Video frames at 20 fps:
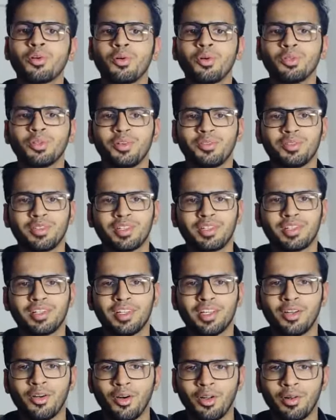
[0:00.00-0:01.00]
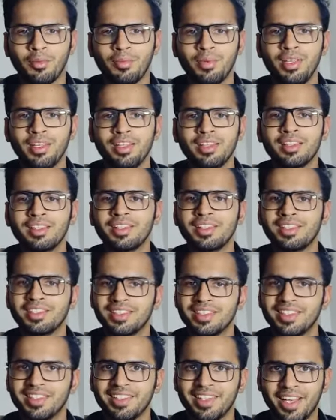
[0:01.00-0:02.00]
growth of the economy in the
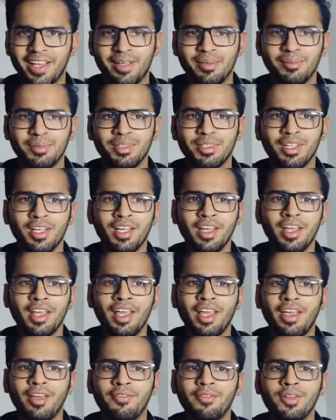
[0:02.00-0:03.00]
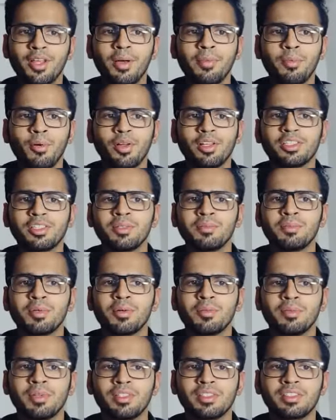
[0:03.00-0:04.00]
recent times. FDI policy
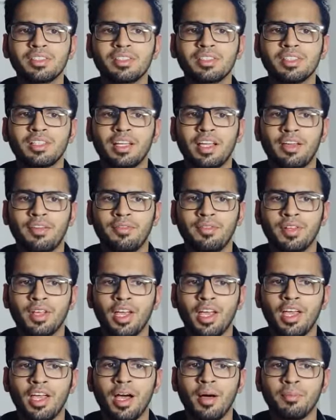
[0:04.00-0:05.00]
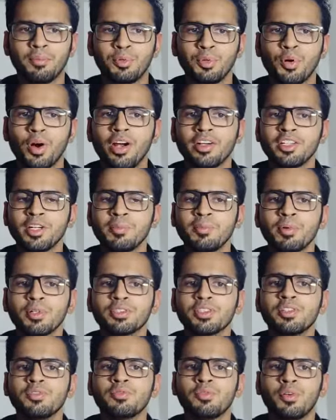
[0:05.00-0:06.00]
permits FDI up to
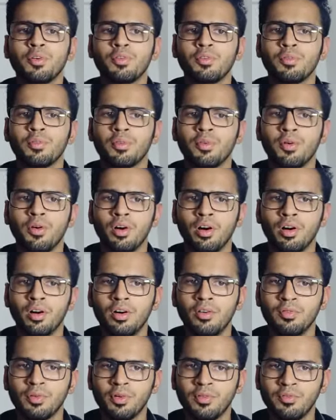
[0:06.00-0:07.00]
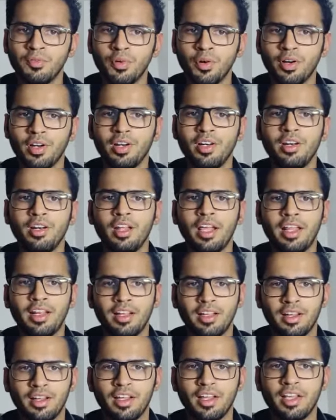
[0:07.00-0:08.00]
100% from foreign
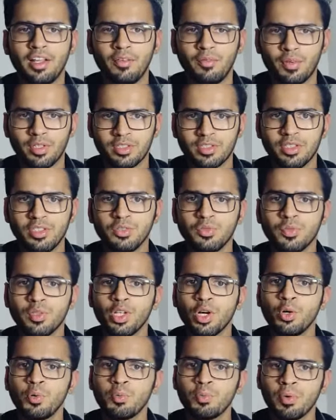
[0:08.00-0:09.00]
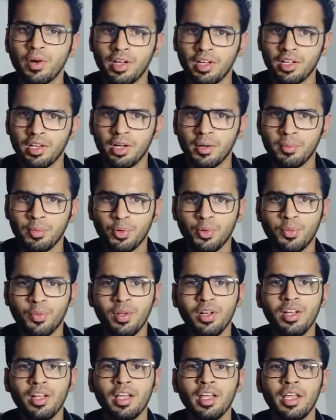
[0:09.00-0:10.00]
NRI investors without prior
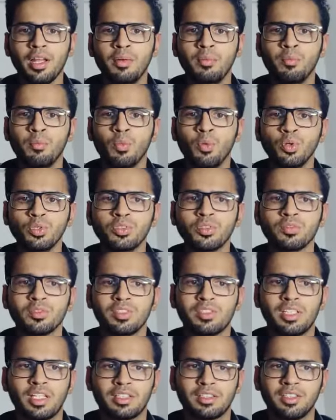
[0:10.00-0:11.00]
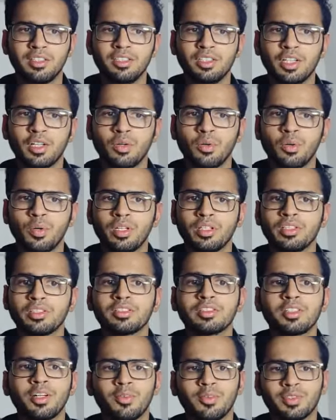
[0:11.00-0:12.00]
approval in most of the sectors, including the
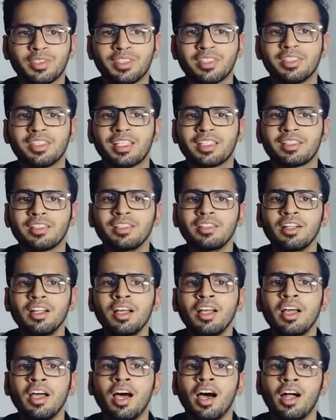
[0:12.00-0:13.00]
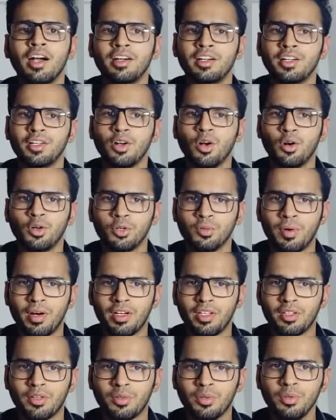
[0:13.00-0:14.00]
services sector under
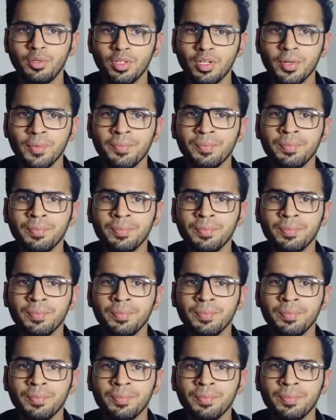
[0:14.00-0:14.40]
automatic route.